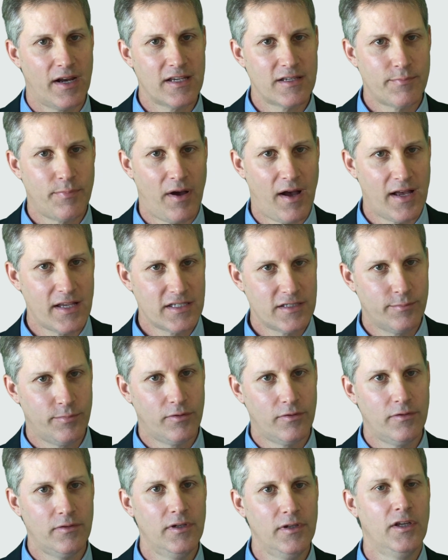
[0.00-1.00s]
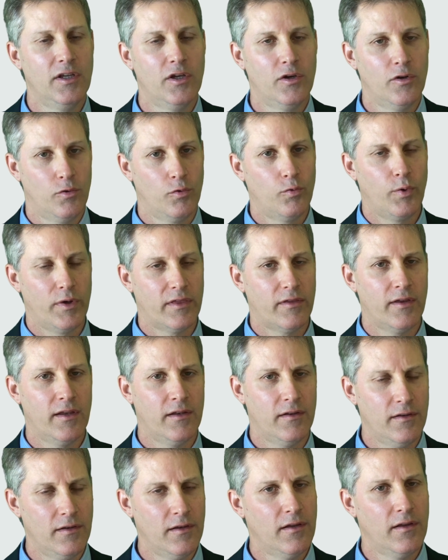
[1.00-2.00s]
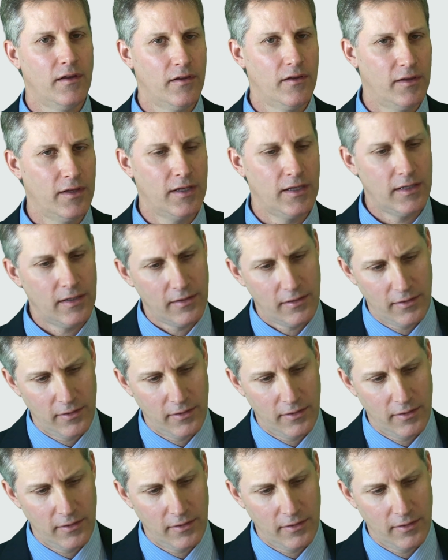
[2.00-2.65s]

possible within the